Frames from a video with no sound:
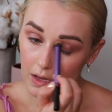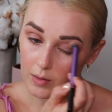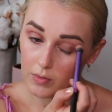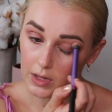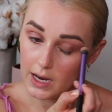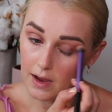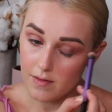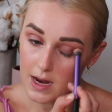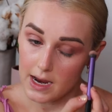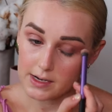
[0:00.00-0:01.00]
I'm really
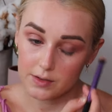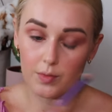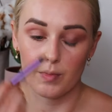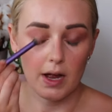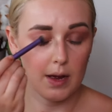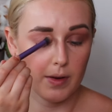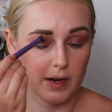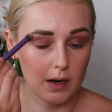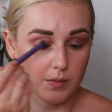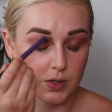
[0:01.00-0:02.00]
heavy handed with my eye
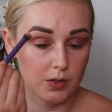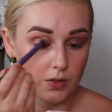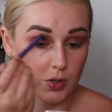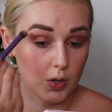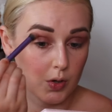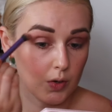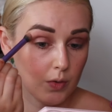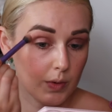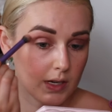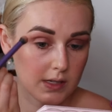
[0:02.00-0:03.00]
makeup too
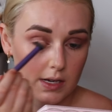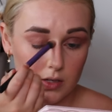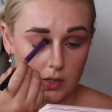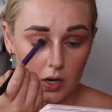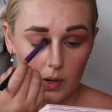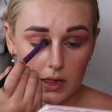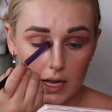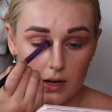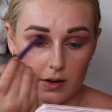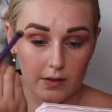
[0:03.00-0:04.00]
because I just go in
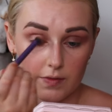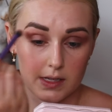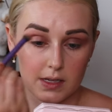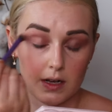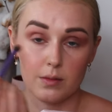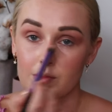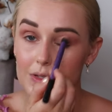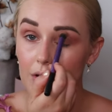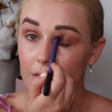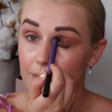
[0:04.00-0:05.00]
later and fix it up,
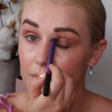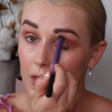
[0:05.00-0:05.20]
so